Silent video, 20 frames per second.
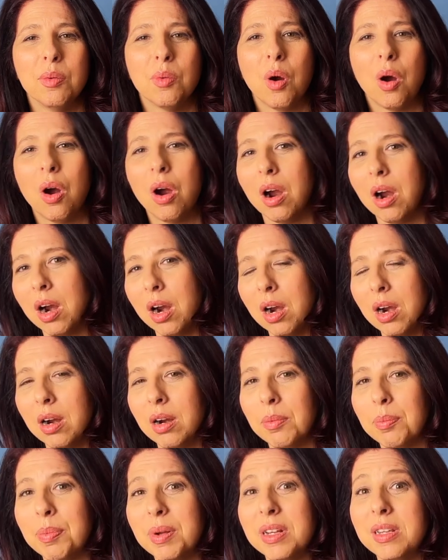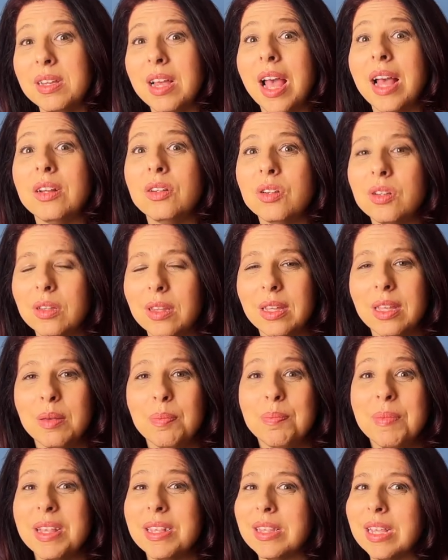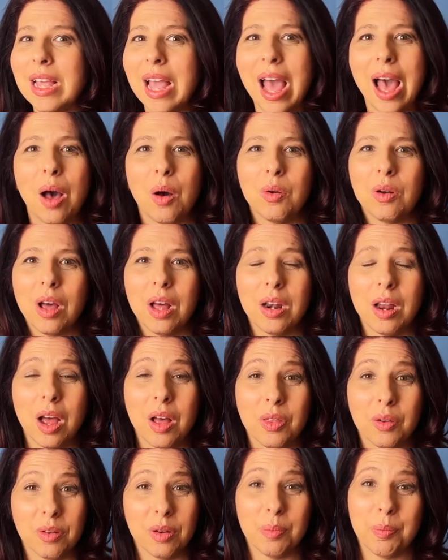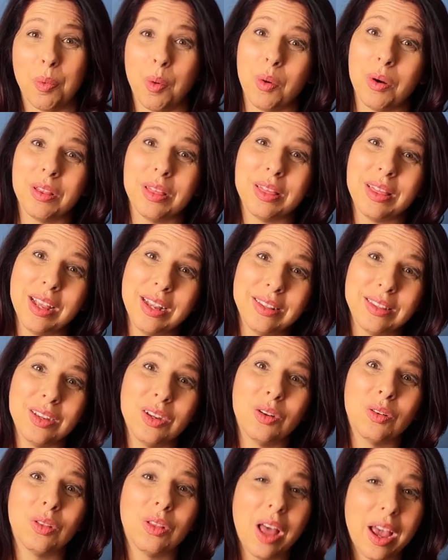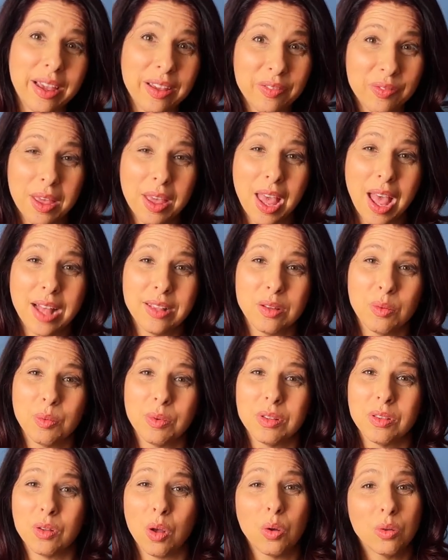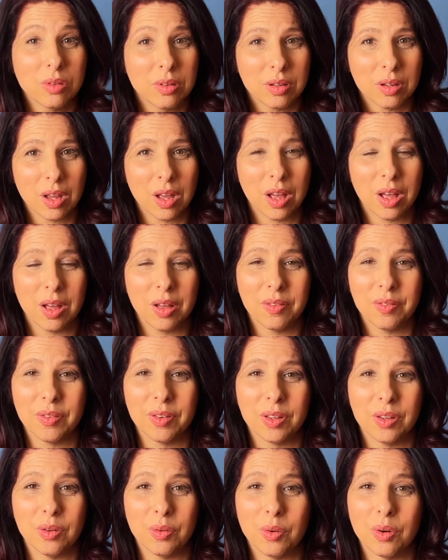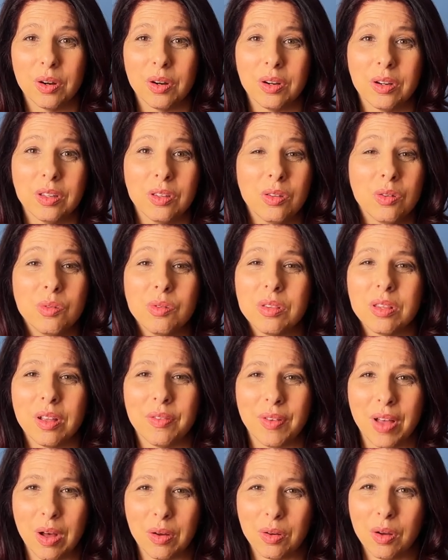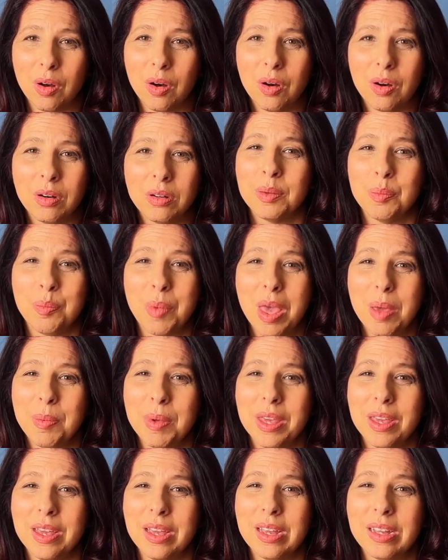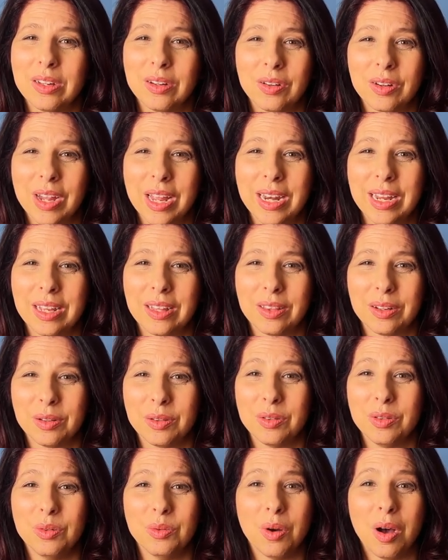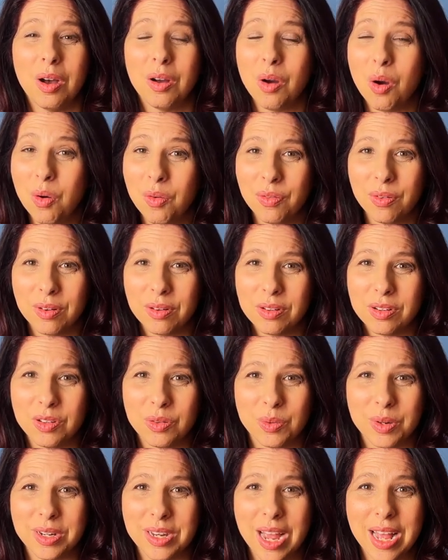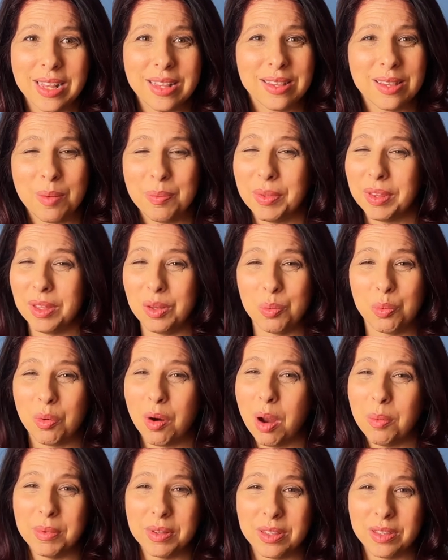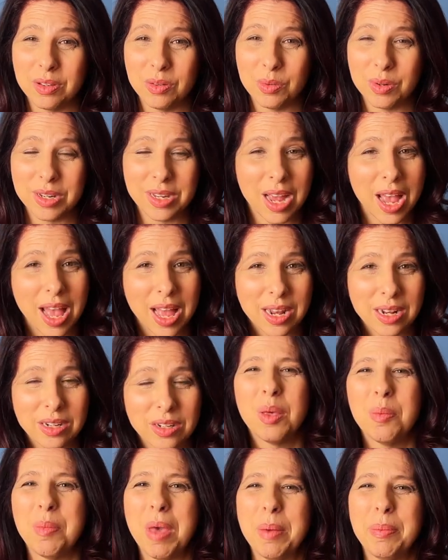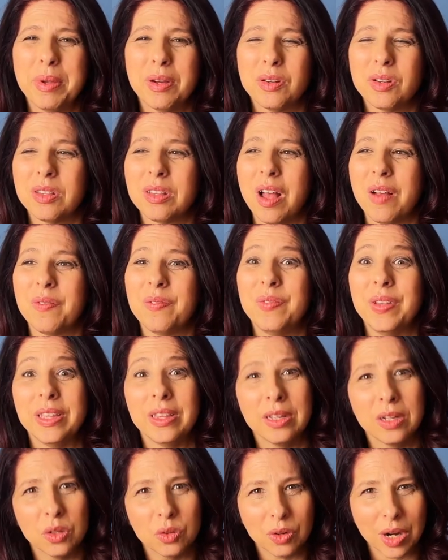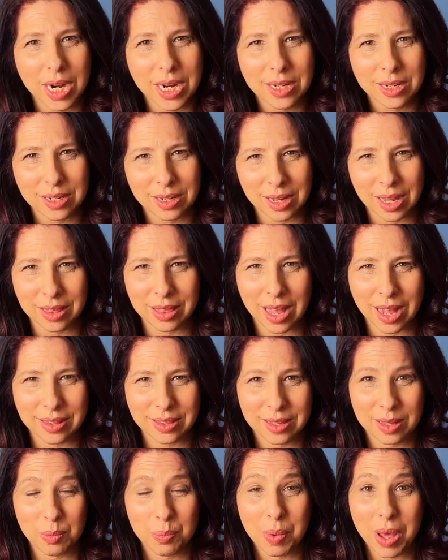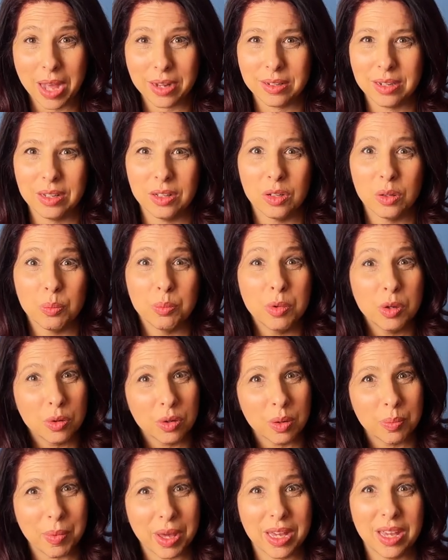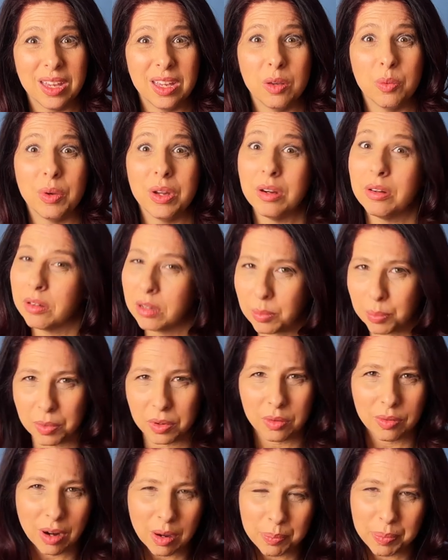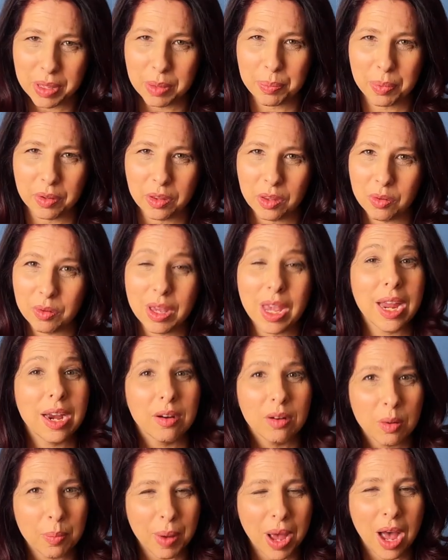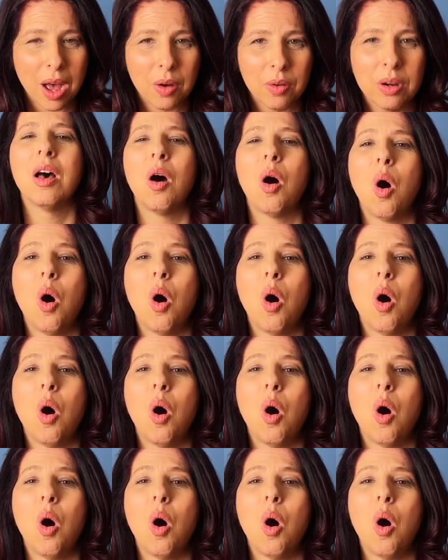are potentially missing out on other important things in your life as a result of your use of alcohol. Maybe you're getting a little too hungover to attend something you promised to attend. Maybe you're just not feeling great, and that's impacting your mood and making you irritable around people you care about.